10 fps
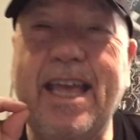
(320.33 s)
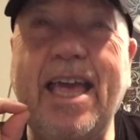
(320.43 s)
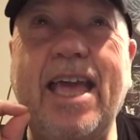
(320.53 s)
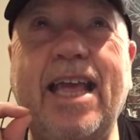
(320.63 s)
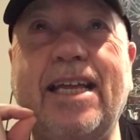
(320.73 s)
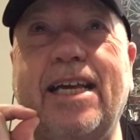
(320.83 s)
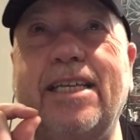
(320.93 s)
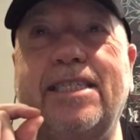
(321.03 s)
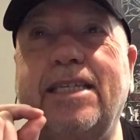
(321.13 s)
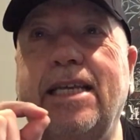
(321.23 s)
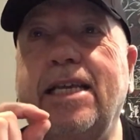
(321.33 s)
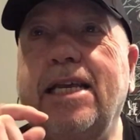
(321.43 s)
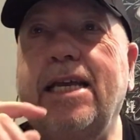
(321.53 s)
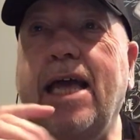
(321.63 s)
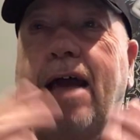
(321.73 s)
And because
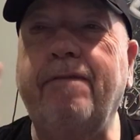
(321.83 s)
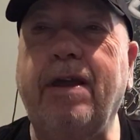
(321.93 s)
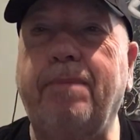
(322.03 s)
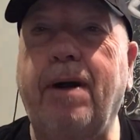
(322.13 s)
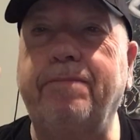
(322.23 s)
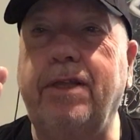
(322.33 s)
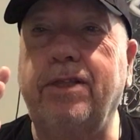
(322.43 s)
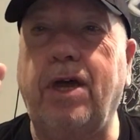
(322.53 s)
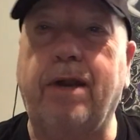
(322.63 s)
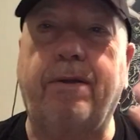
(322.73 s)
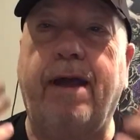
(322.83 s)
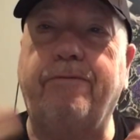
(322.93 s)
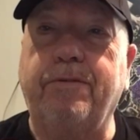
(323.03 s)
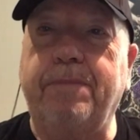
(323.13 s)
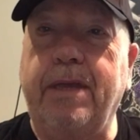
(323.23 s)
having a Bob Dylan autograph
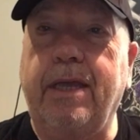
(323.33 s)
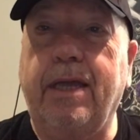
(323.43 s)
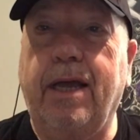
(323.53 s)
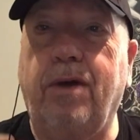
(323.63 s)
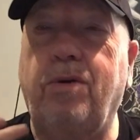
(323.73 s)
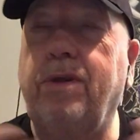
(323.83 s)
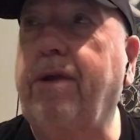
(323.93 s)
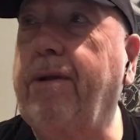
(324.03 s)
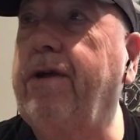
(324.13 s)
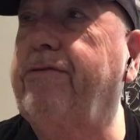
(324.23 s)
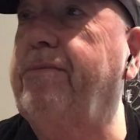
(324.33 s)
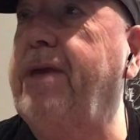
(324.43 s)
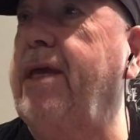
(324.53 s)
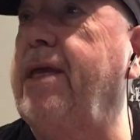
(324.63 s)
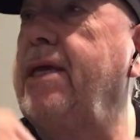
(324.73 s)
would be a holy grail for me.